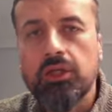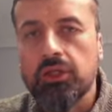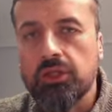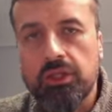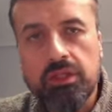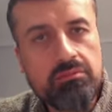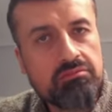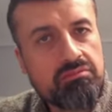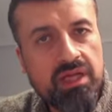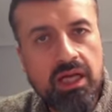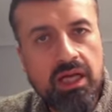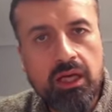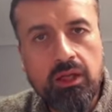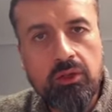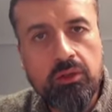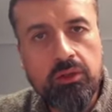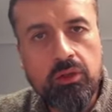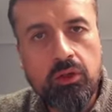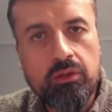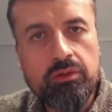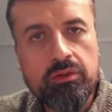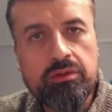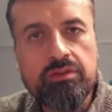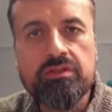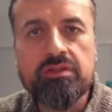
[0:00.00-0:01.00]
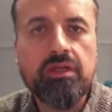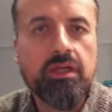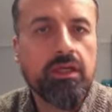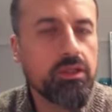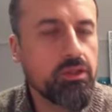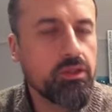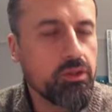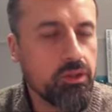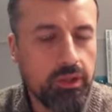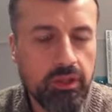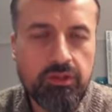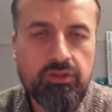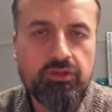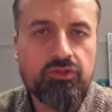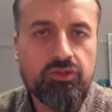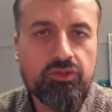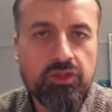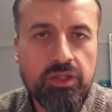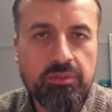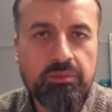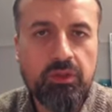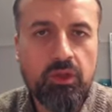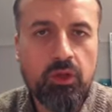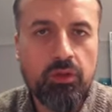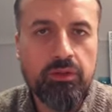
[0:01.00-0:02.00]
you can download content, you can
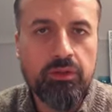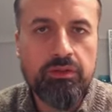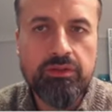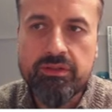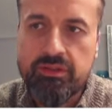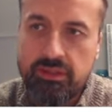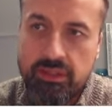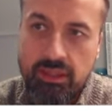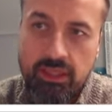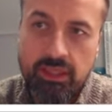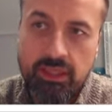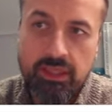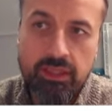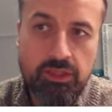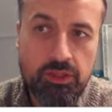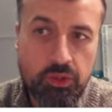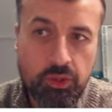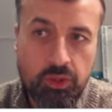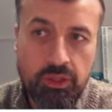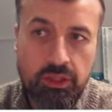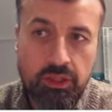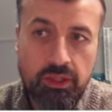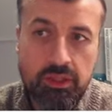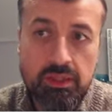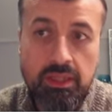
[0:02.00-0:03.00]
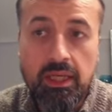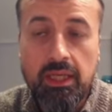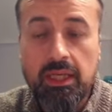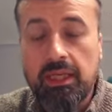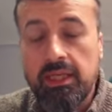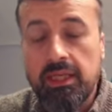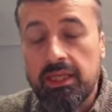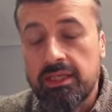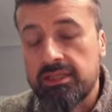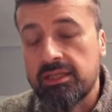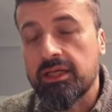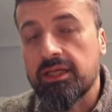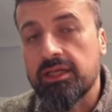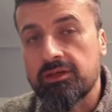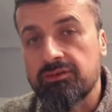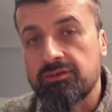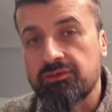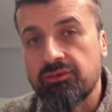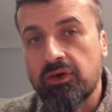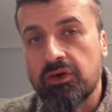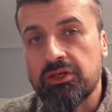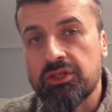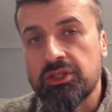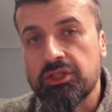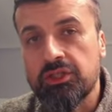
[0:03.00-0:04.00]
stream content, you can take
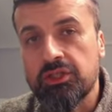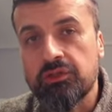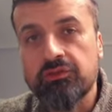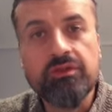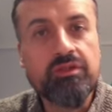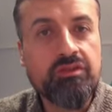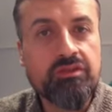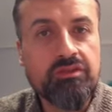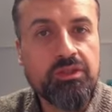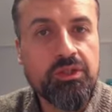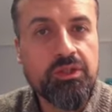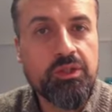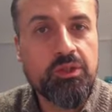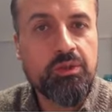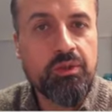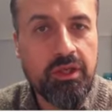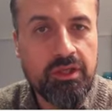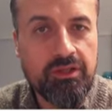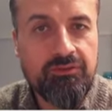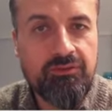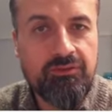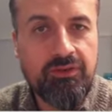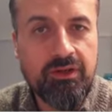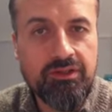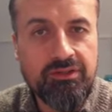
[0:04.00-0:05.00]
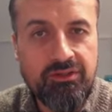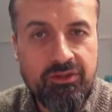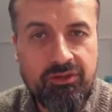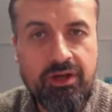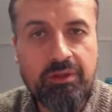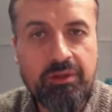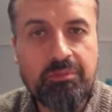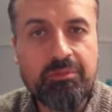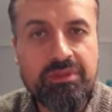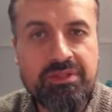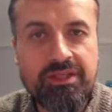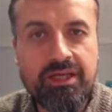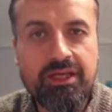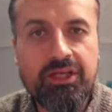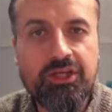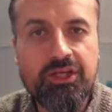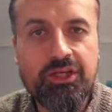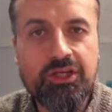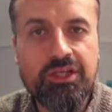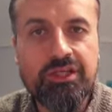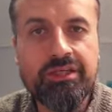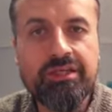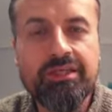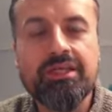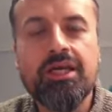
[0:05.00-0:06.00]
advantage of this new advanced threat
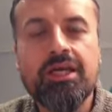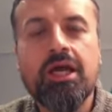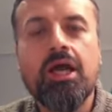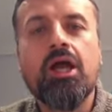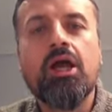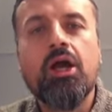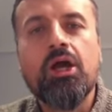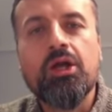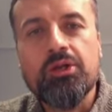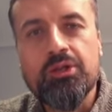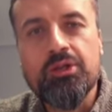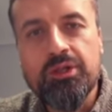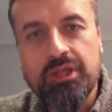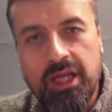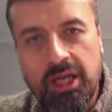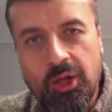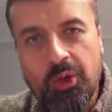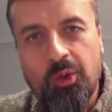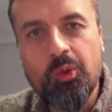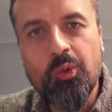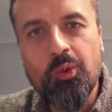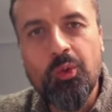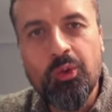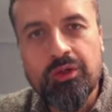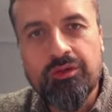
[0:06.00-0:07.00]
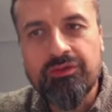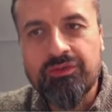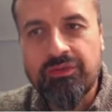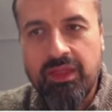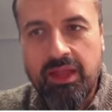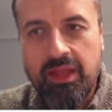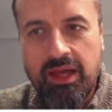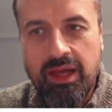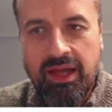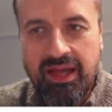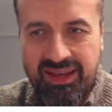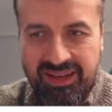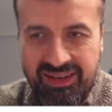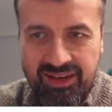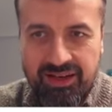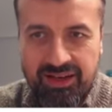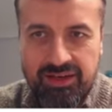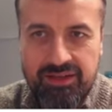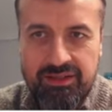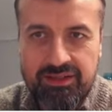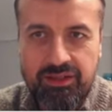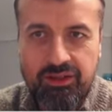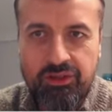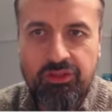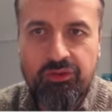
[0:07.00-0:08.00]
protection. To get all of that at
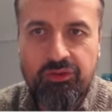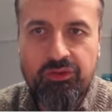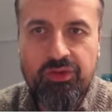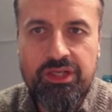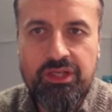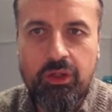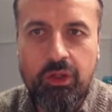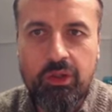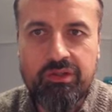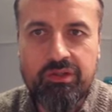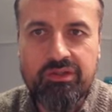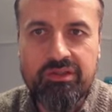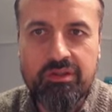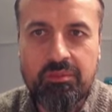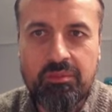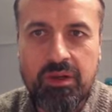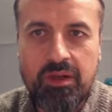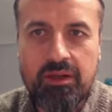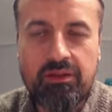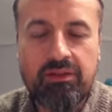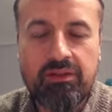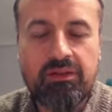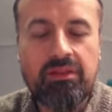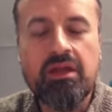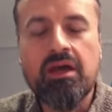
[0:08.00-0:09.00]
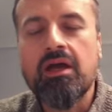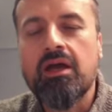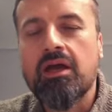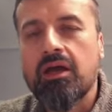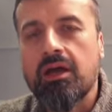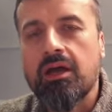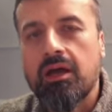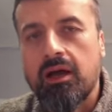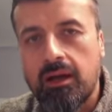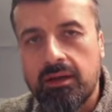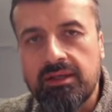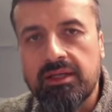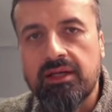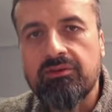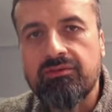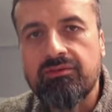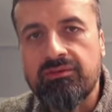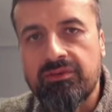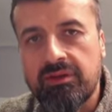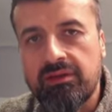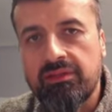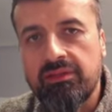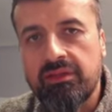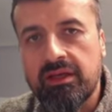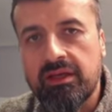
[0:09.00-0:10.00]
under $3 a month, I
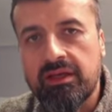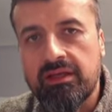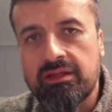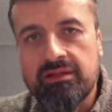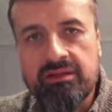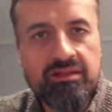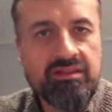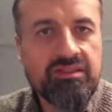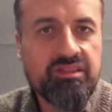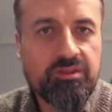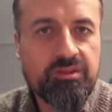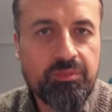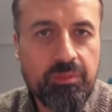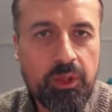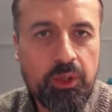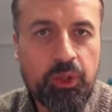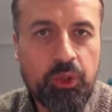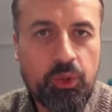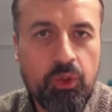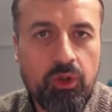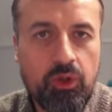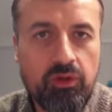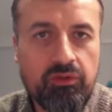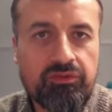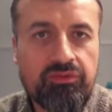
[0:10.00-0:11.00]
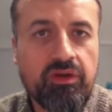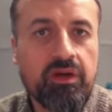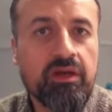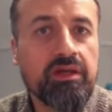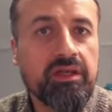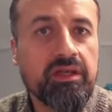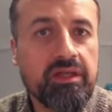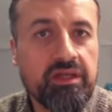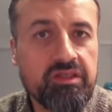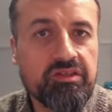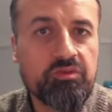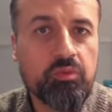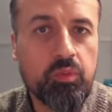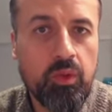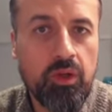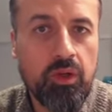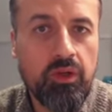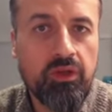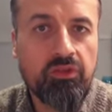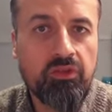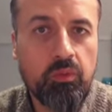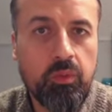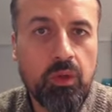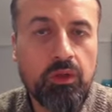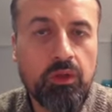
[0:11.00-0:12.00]
definitely think this special offer is
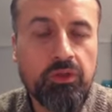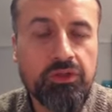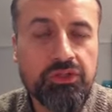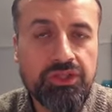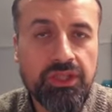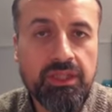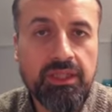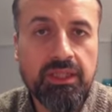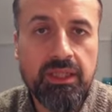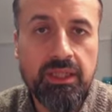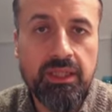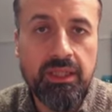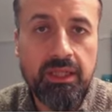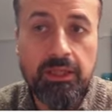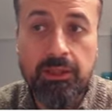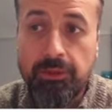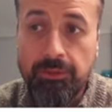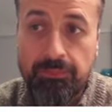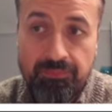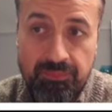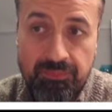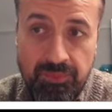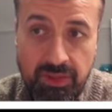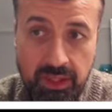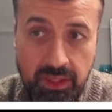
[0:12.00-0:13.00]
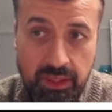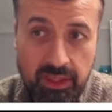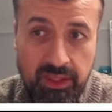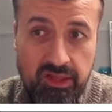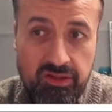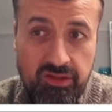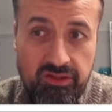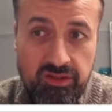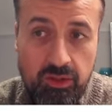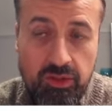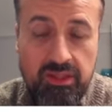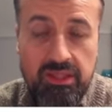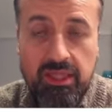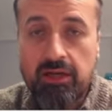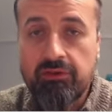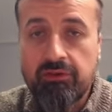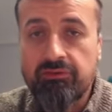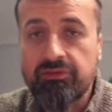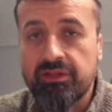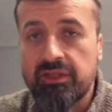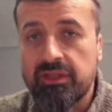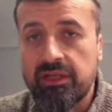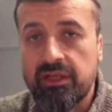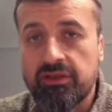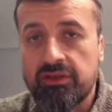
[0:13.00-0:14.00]
worthwhile checking out. It is only there
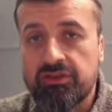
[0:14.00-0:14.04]
for the